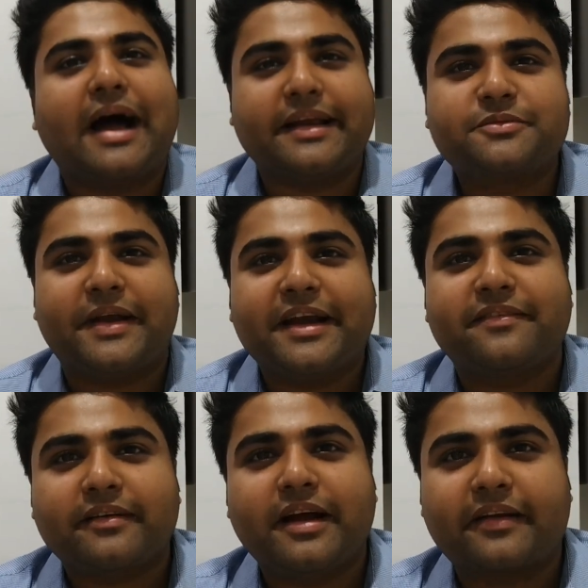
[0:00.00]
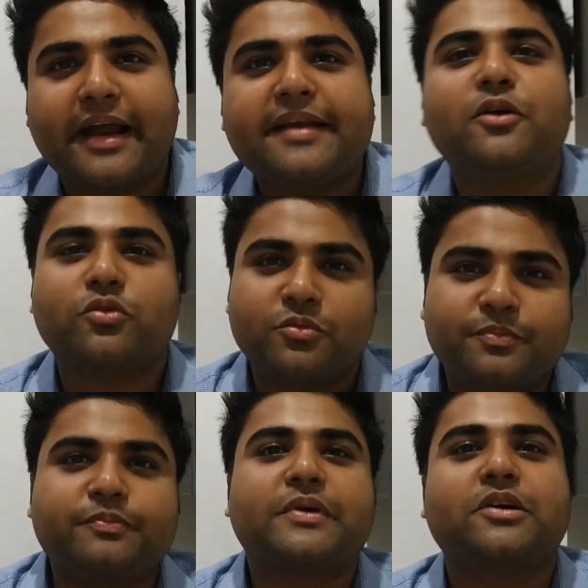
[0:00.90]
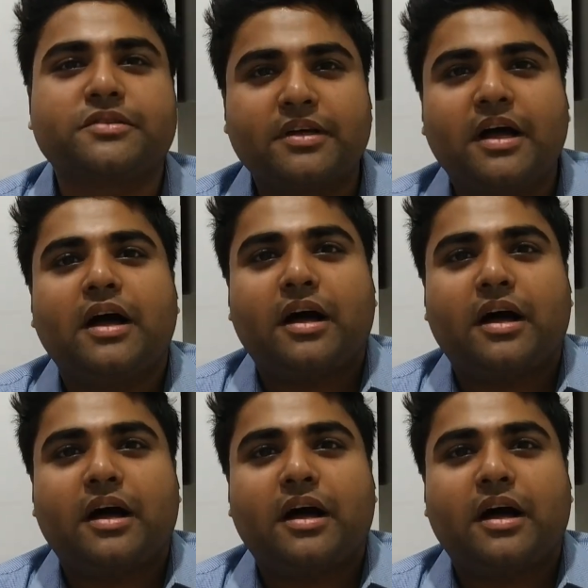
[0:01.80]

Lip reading: it's very difficult right now because